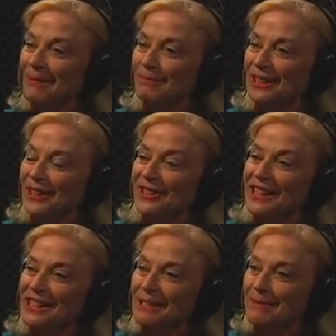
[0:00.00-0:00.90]
I'm
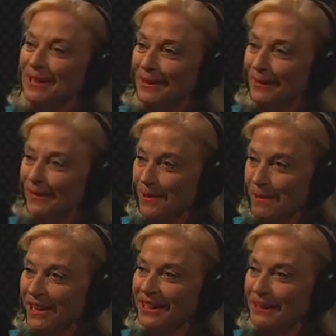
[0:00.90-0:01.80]
curious about the
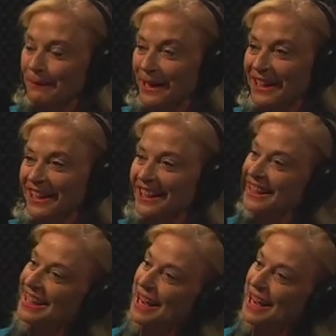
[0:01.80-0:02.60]
female comedian.